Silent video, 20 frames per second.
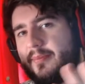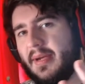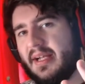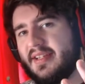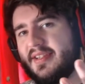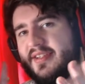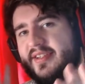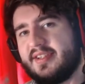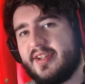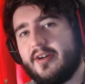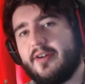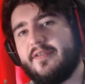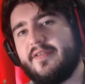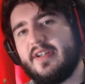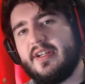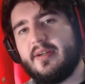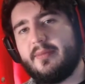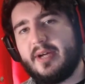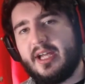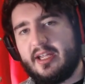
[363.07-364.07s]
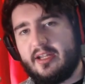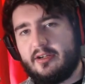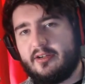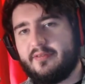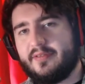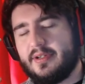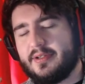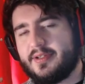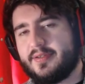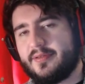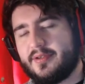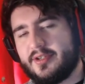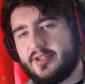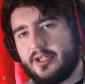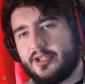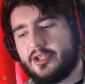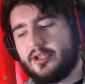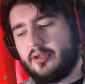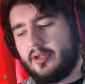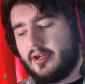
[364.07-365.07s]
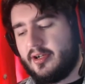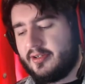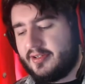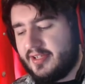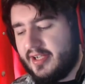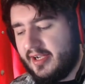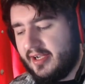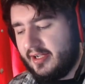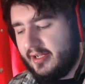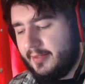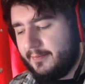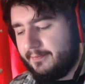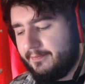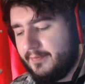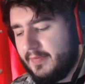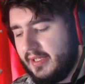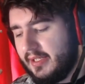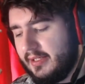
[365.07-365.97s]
myself into my interviews for such a long time.